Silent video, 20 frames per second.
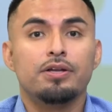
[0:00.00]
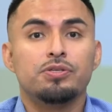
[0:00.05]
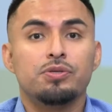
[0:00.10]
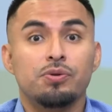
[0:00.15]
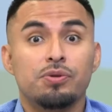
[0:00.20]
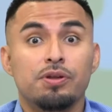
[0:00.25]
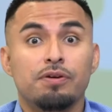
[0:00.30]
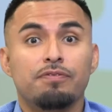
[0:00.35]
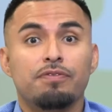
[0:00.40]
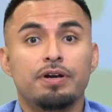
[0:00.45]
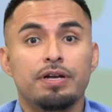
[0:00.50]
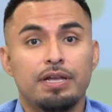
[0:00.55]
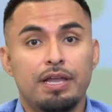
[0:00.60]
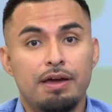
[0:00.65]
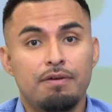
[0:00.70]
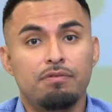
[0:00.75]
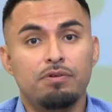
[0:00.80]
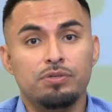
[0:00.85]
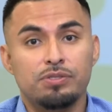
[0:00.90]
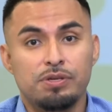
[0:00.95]
to different
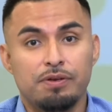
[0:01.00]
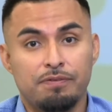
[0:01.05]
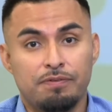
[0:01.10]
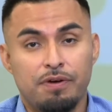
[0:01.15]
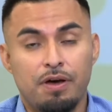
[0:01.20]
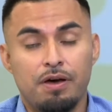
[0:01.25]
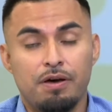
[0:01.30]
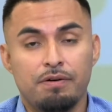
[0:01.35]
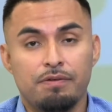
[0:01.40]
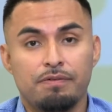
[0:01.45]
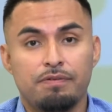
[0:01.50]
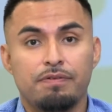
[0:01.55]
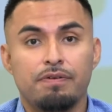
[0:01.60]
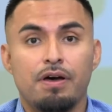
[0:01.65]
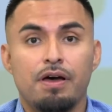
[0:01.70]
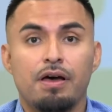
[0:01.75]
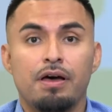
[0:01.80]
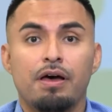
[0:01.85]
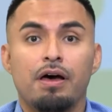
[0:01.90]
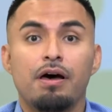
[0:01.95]
levels of
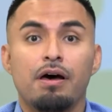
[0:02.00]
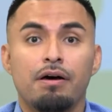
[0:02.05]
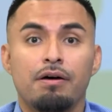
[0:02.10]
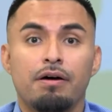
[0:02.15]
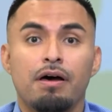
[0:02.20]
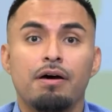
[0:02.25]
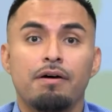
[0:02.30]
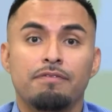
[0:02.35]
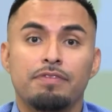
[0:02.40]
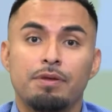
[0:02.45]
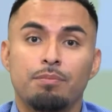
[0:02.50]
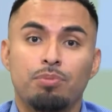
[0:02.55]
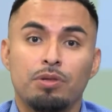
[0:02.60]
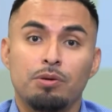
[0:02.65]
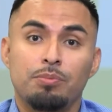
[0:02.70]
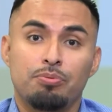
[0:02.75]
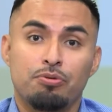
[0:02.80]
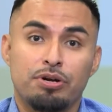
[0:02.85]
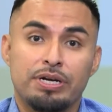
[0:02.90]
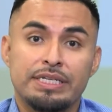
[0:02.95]
the
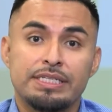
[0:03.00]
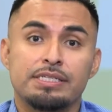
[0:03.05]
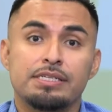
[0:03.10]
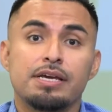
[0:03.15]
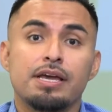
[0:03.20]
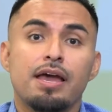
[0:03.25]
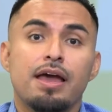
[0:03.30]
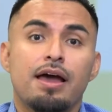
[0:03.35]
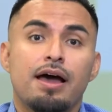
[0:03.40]
blueprint.